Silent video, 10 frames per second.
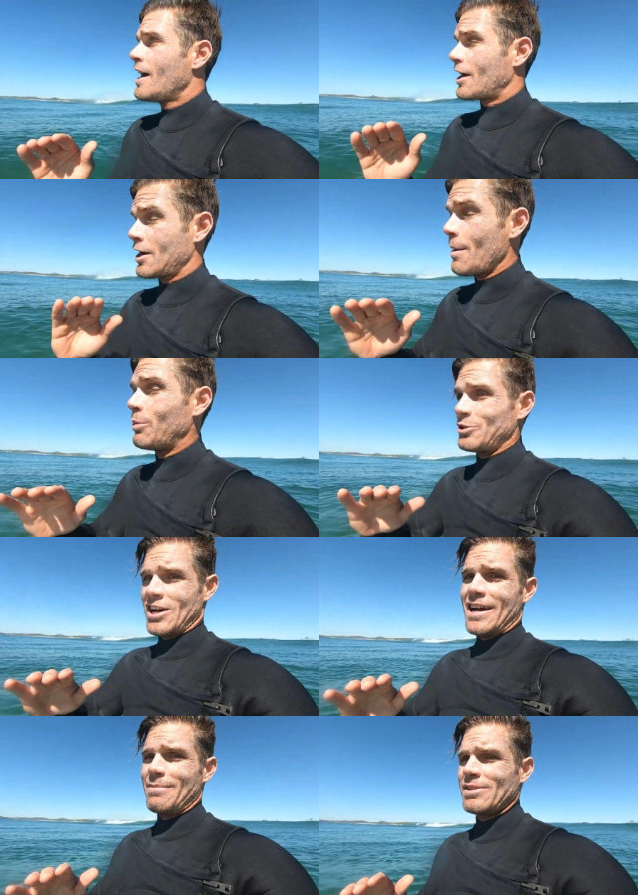a couple
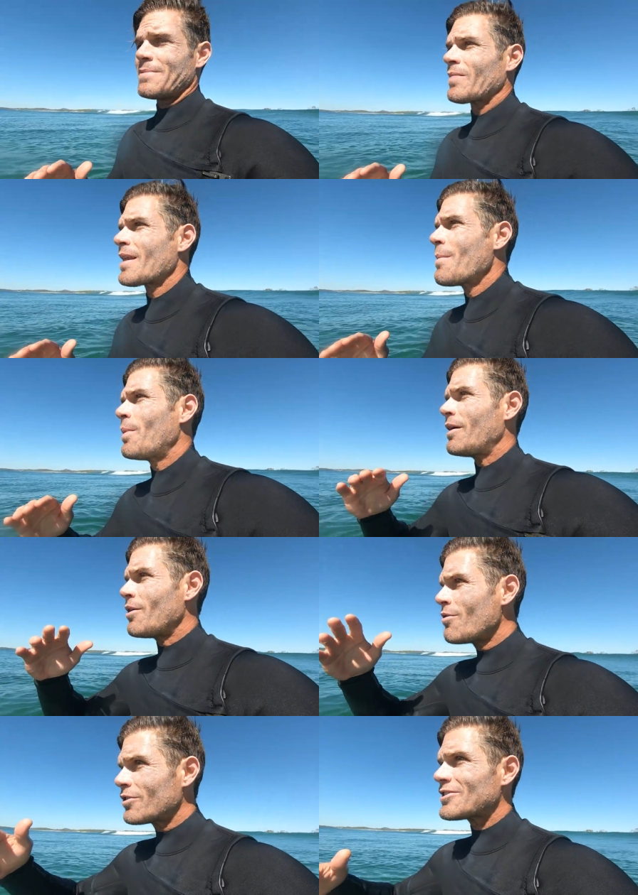times. But
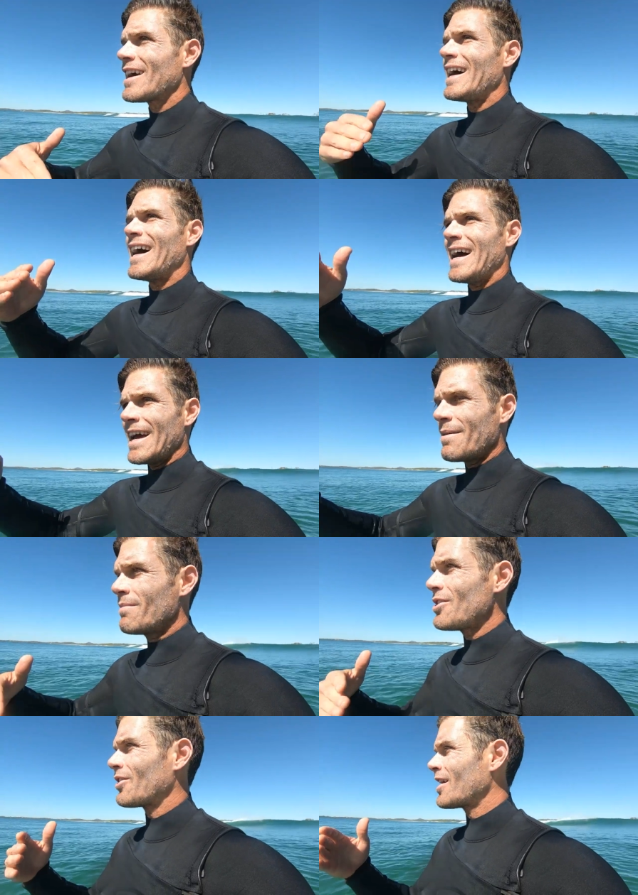over
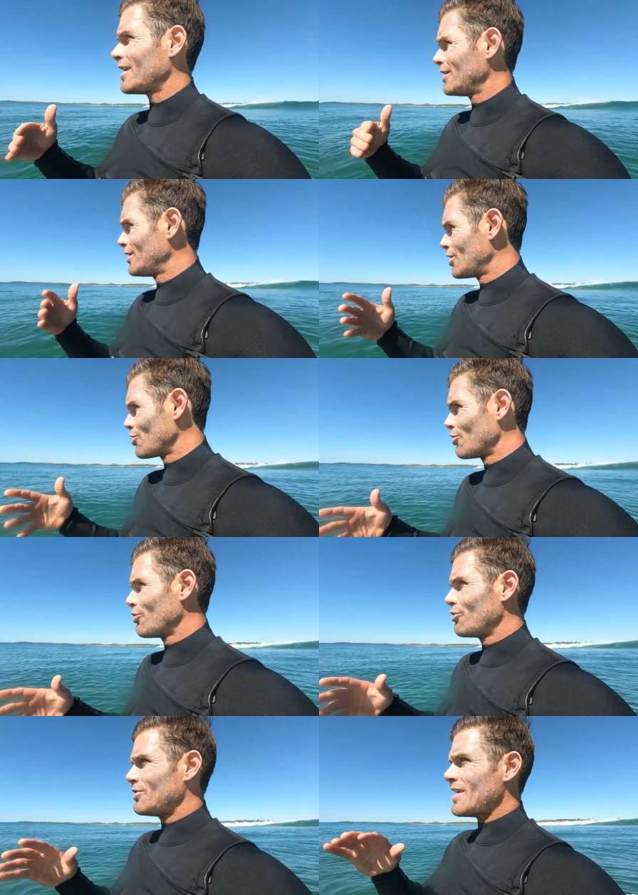time, you're gonna
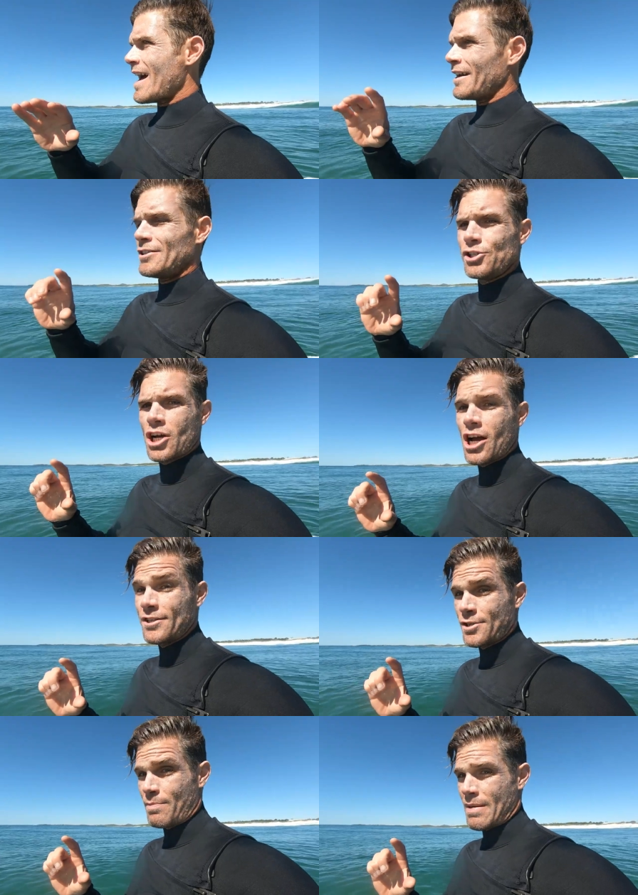learn how to
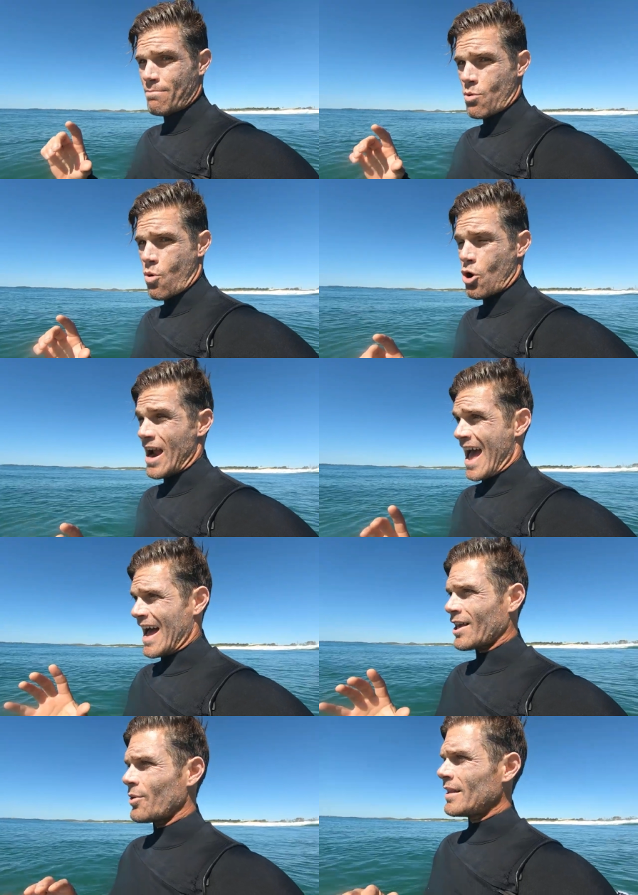judge a bit more
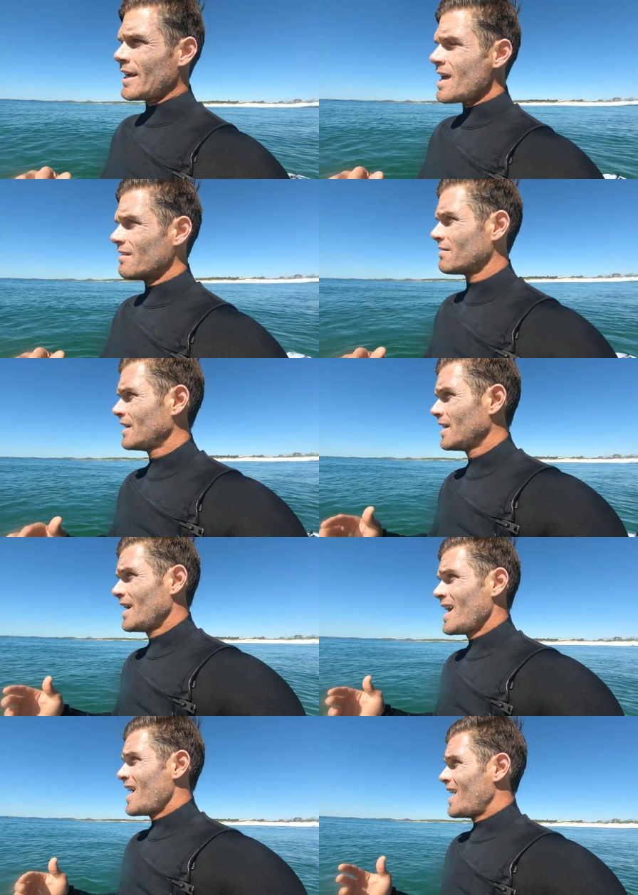accurately,
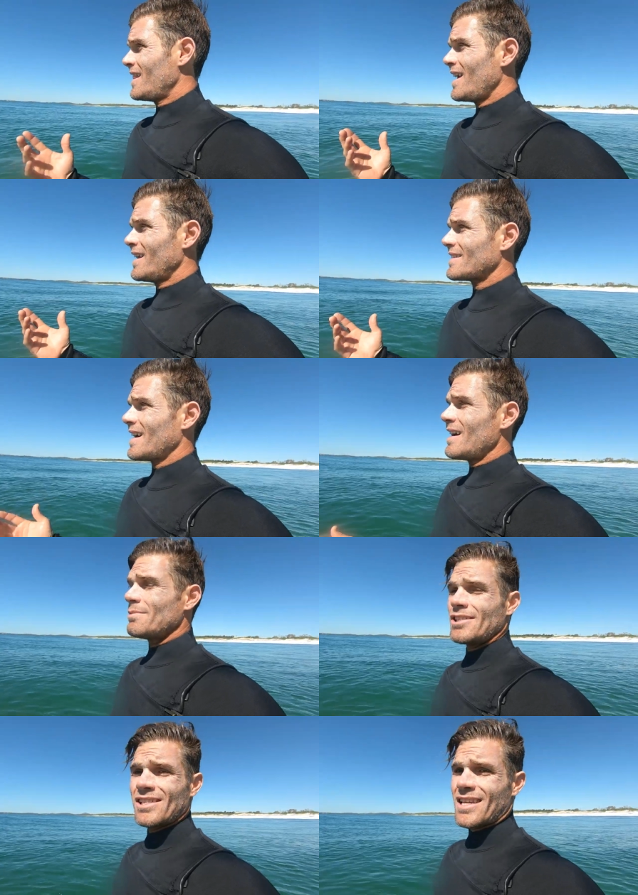and then at
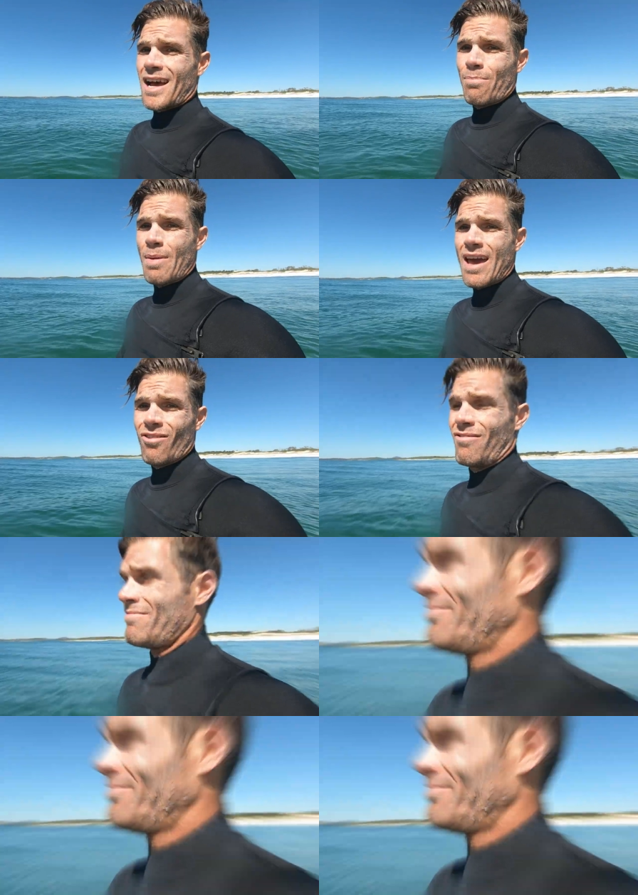times you just gotta bail.